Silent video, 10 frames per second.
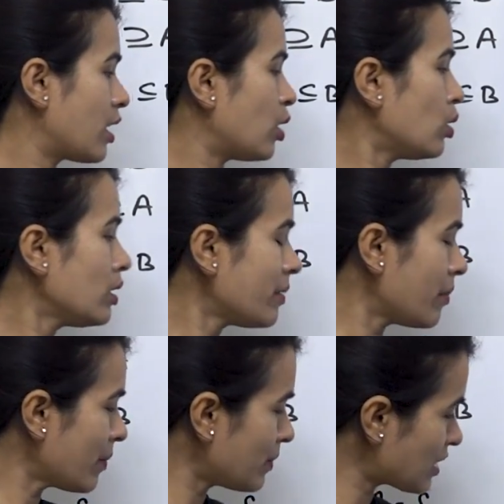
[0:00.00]
All the
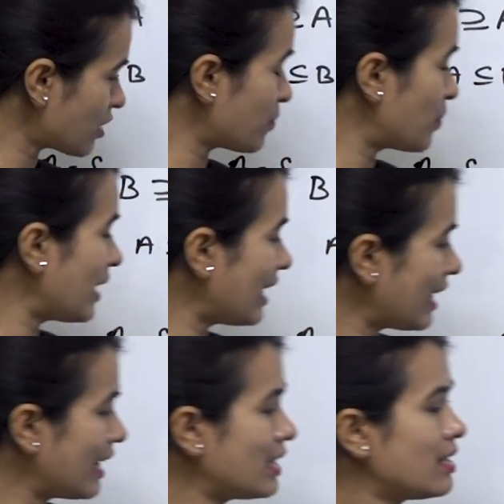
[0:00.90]
members of
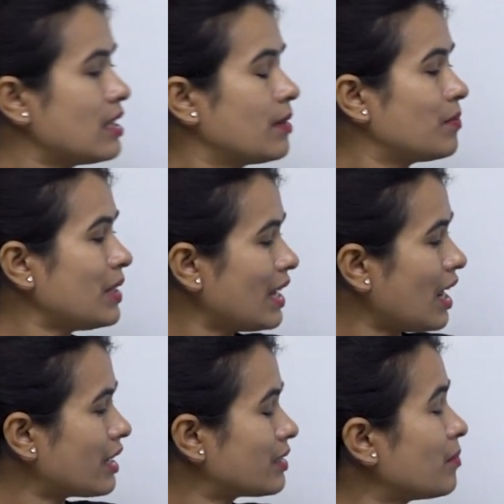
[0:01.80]
B
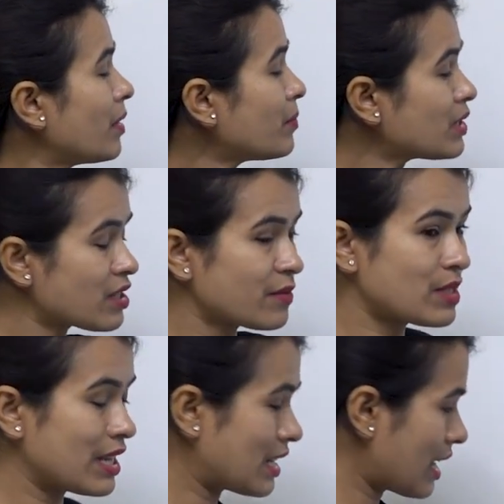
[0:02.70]
are the members of
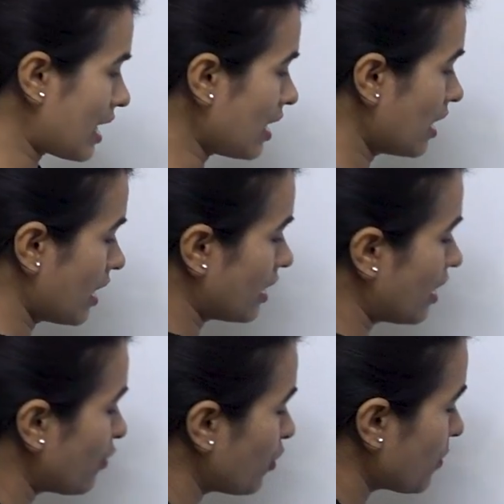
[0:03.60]
set A,
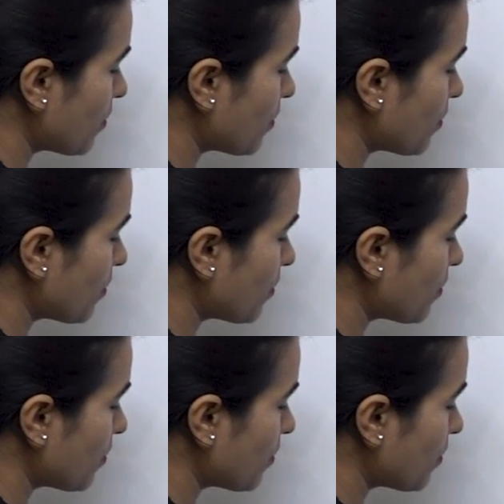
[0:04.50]
therefore